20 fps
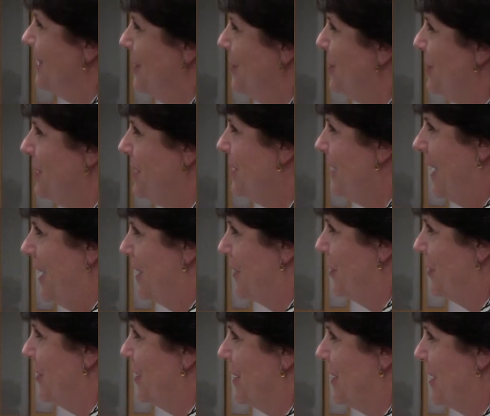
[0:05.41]
you didn't
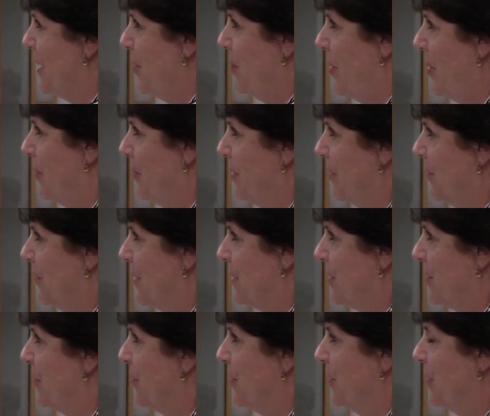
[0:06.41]
actually say Pumpkin
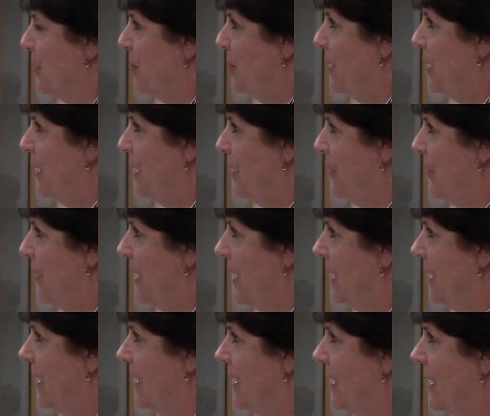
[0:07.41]
Festival in the beginning,
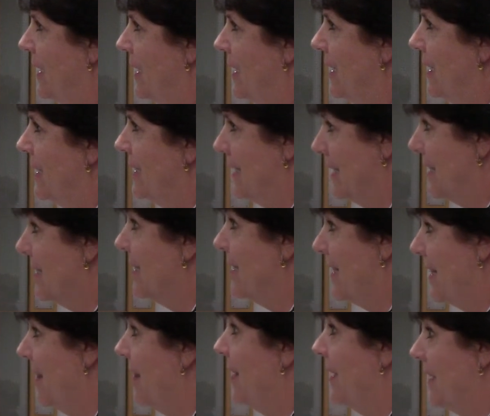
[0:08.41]
right? Is this
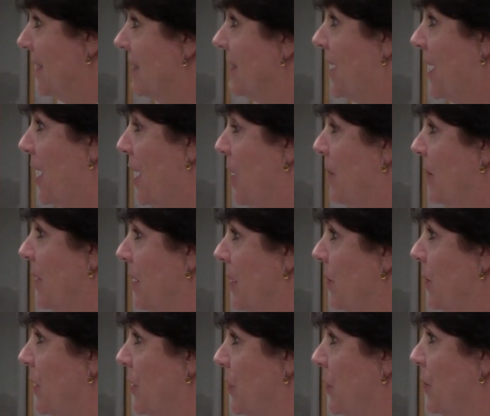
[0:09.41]
the time that
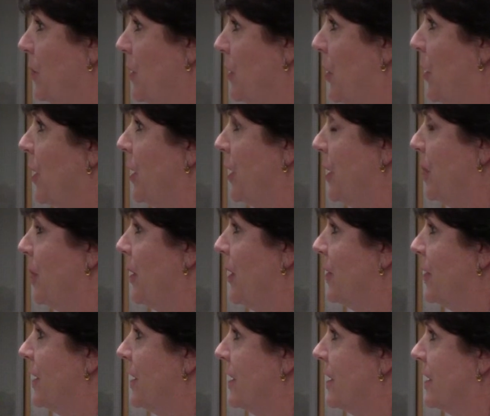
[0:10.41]
we should be talking about
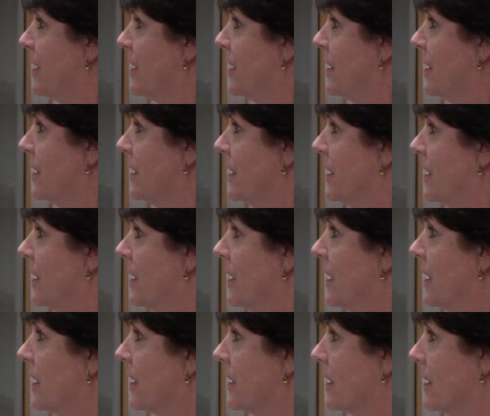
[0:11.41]
this? No, we
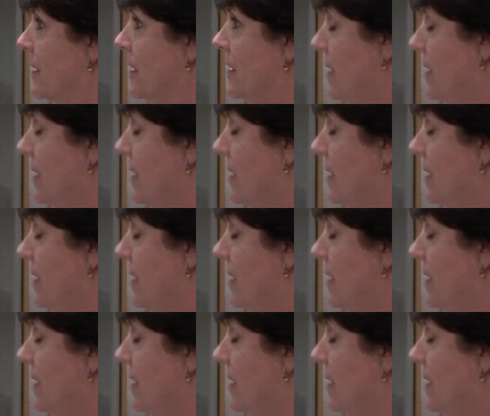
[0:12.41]
can certainly